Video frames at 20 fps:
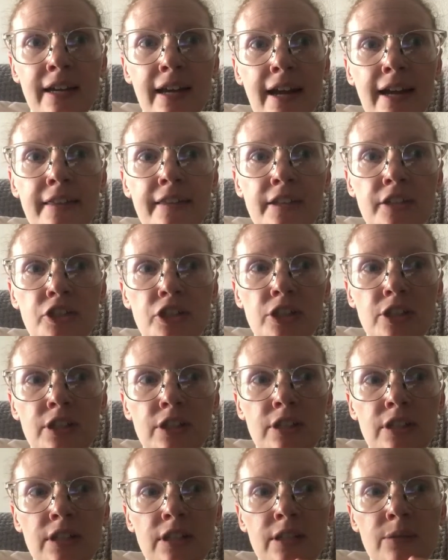and then
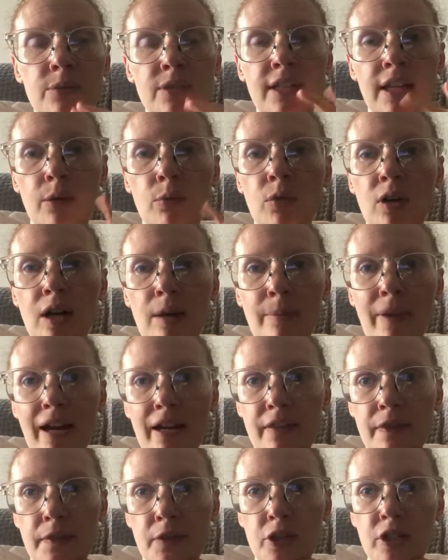she was like, we'll come back
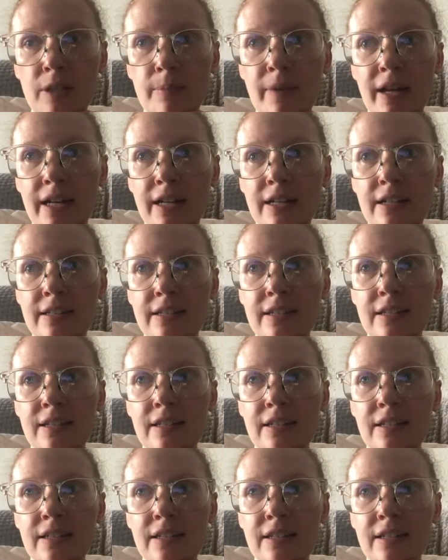in 30 minutes.